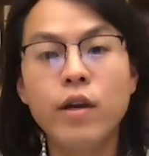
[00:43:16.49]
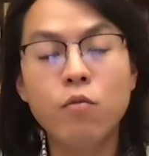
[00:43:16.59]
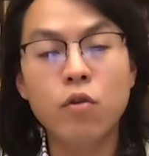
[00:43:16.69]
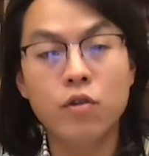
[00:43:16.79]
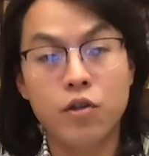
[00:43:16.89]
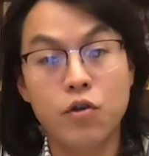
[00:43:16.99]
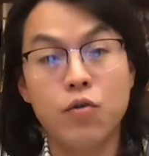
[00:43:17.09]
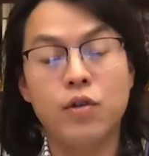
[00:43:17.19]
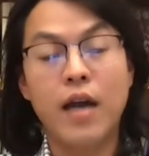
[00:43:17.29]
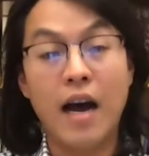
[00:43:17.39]
we will
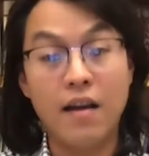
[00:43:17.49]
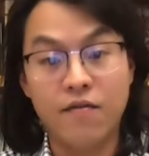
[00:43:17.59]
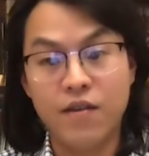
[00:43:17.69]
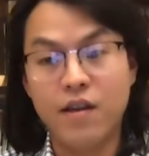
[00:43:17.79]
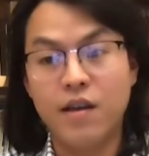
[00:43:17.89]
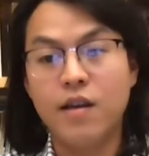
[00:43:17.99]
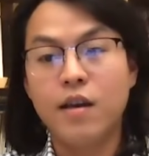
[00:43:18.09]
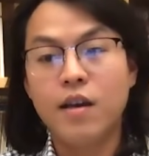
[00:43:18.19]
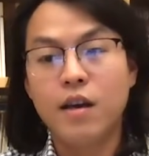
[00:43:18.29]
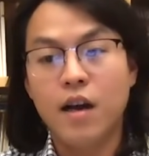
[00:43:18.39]
use IV
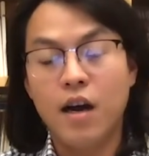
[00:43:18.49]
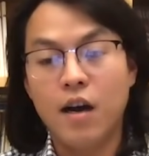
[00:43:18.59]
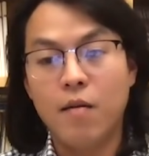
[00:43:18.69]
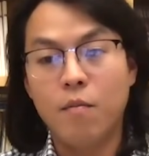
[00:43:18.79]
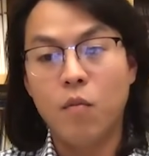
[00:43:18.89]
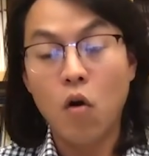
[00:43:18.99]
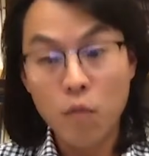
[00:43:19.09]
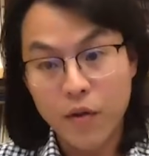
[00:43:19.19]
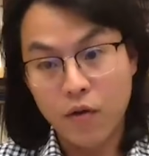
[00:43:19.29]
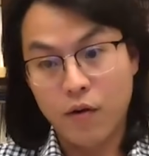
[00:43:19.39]
um,
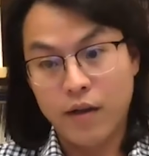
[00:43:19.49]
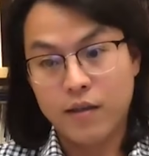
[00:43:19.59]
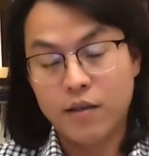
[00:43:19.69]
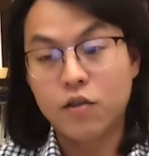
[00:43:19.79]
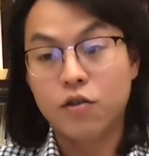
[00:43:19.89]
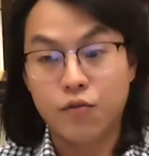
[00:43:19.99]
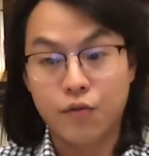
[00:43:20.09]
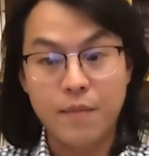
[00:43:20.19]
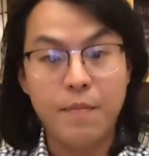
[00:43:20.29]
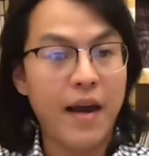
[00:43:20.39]
opioids to
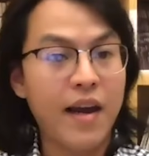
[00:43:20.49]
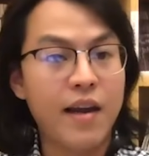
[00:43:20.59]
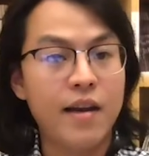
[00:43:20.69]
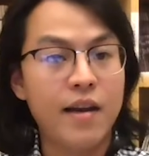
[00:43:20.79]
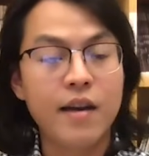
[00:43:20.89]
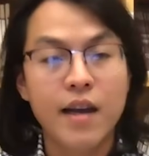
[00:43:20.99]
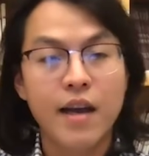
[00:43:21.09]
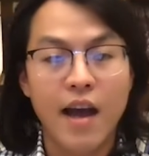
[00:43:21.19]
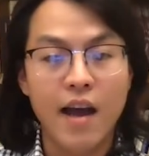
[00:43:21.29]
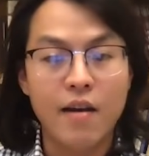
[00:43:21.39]
treat pain
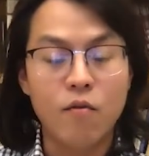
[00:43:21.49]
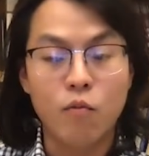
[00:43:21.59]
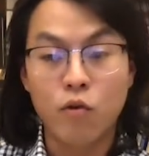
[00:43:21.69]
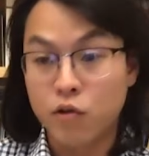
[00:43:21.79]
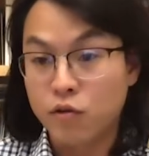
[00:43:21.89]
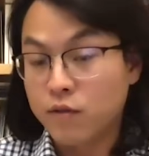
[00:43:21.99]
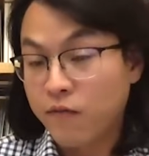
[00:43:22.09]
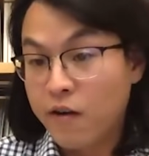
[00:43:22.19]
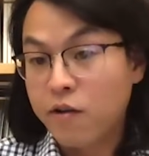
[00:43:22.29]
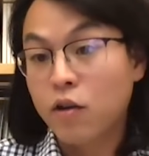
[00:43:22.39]
and we'll
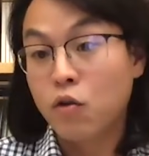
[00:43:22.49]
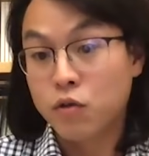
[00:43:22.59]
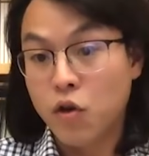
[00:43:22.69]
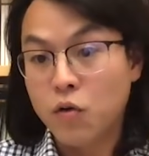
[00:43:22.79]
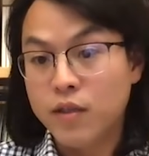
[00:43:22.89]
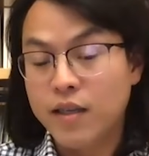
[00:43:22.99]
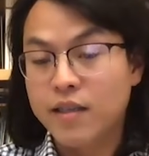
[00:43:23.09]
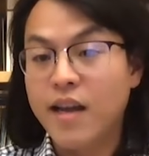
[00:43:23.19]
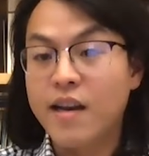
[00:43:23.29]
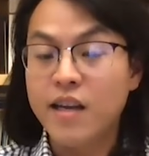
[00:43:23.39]
use very low
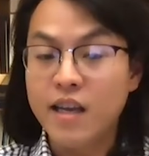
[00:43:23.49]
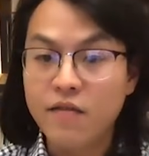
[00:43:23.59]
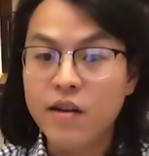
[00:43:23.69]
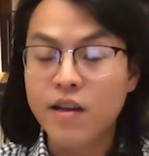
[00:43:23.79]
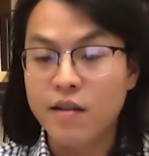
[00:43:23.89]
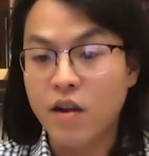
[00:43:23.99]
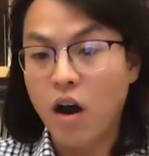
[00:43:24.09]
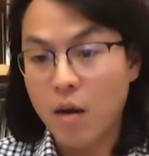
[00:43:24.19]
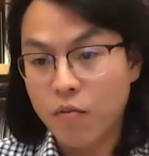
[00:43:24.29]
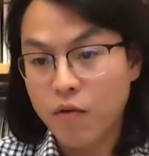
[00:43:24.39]
doses. And even in
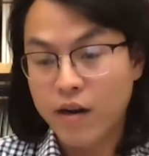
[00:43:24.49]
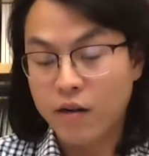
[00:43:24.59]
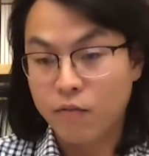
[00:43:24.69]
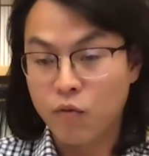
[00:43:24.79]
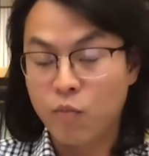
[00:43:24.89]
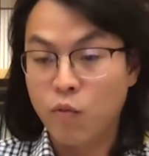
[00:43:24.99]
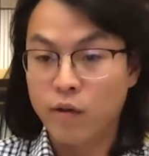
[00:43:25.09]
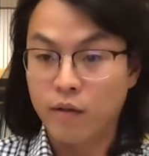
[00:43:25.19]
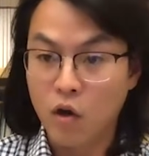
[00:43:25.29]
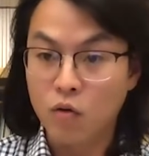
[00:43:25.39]
the operating room
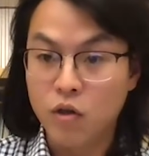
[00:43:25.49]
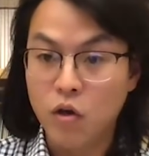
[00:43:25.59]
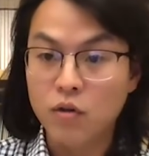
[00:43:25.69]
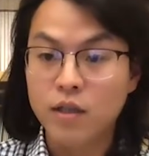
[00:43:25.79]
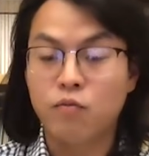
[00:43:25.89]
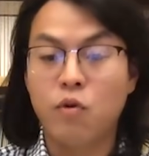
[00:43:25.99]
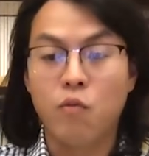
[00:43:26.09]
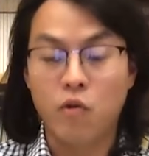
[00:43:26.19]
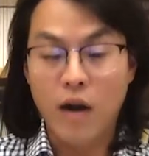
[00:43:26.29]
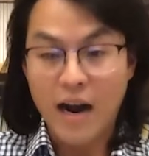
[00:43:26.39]
with low doses,
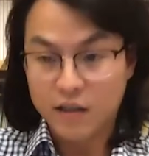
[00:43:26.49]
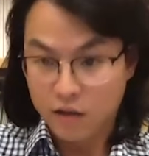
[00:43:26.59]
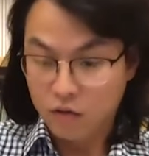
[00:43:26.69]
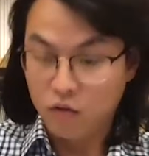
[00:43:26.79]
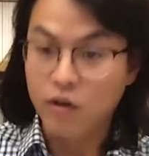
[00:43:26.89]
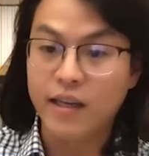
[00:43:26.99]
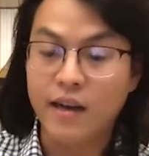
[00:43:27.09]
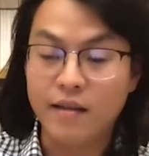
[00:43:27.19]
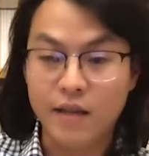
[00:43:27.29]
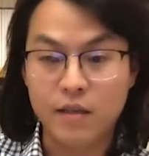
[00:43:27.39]
when we're actually
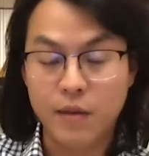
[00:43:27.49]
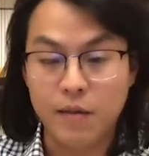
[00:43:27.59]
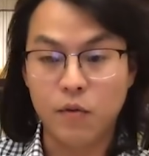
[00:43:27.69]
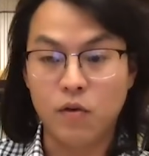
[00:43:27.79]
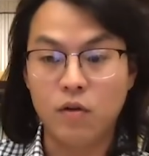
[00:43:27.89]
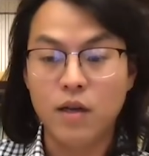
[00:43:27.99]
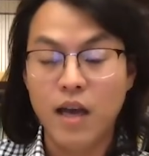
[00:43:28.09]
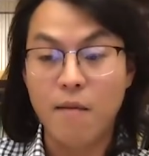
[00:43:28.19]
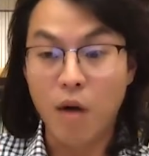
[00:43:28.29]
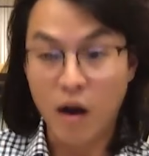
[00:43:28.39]
looking at these people
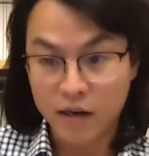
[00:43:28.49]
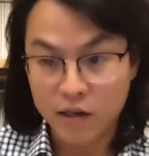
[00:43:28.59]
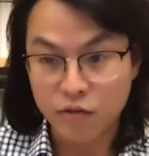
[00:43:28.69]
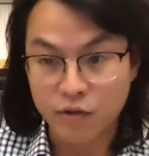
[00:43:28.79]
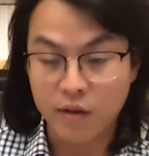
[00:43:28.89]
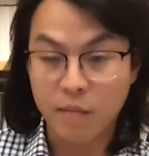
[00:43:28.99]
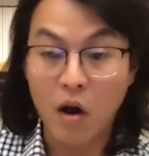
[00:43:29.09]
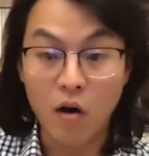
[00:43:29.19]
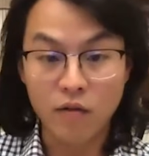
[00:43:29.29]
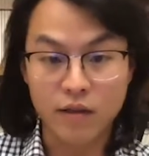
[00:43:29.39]
and monitoring
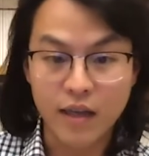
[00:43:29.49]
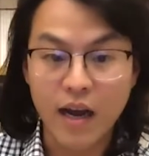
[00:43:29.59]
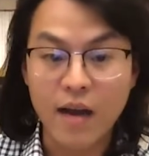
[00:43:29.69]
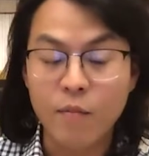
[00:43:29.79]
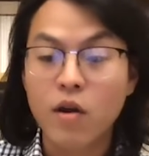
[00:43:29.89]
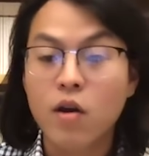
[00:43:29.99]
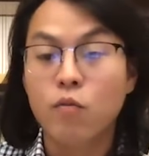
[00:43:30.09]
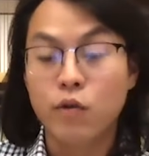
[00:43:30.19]
them all the time,